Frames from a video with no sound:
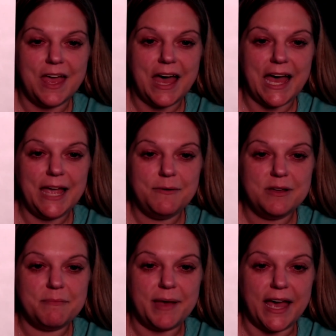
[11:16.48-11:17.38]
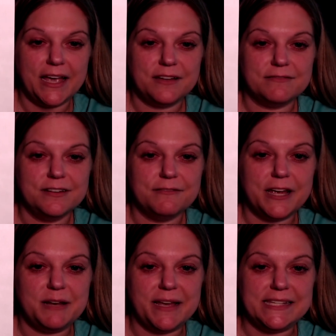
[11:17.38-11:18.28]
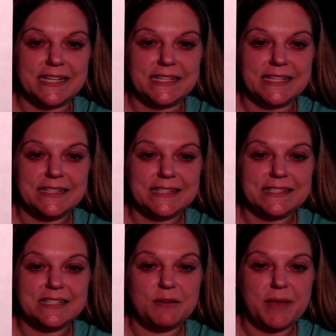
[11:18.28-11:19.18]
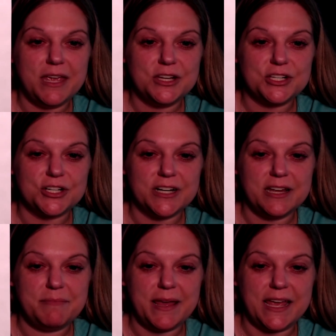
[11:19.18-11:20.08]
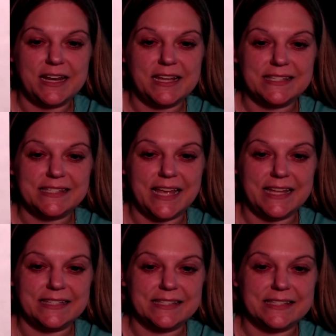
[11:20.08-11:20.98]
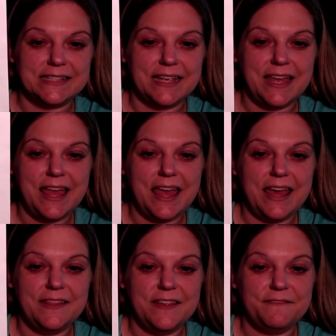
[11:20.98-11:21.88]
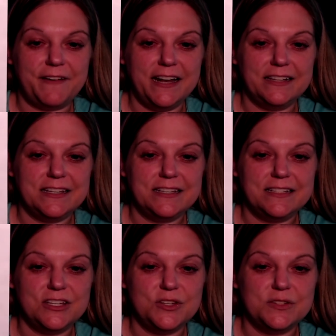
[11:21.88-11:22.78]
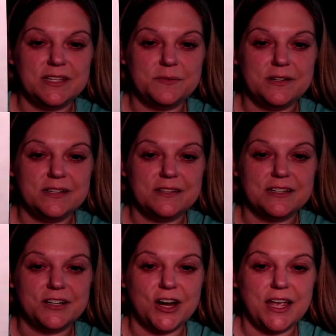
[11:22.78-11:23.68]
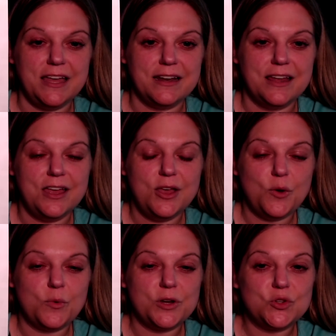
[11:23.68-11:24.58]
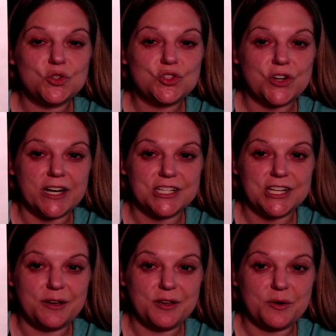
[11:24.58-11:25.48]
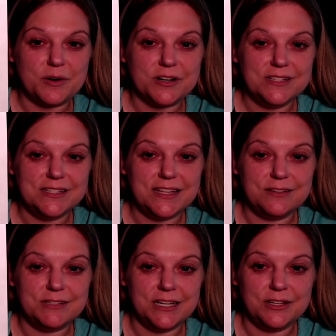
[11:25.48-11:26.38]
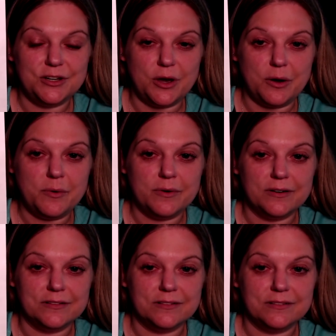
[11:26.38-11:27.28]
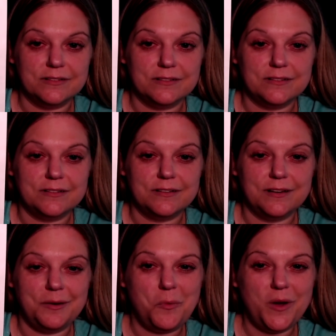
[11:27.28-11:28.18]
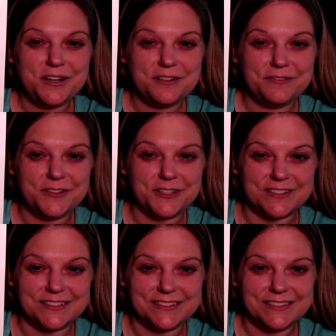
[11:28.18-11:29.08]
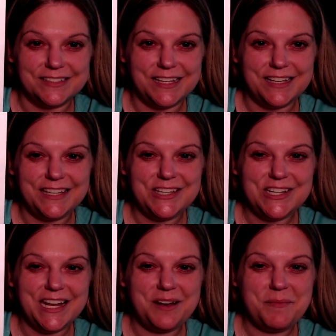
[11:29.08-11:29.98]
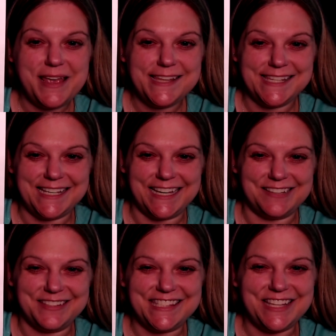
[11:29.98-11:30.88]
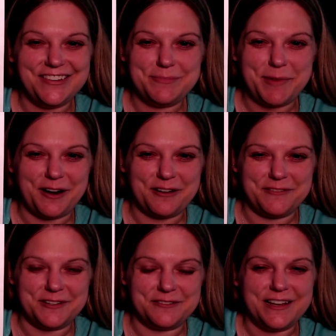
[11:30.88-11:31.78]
I went back and reread my sentence to make sure it made sense. And then finally, did you use this one, the target, where you stretched out your words that you didn't know? Wonderful! You did amazing. So proud of you.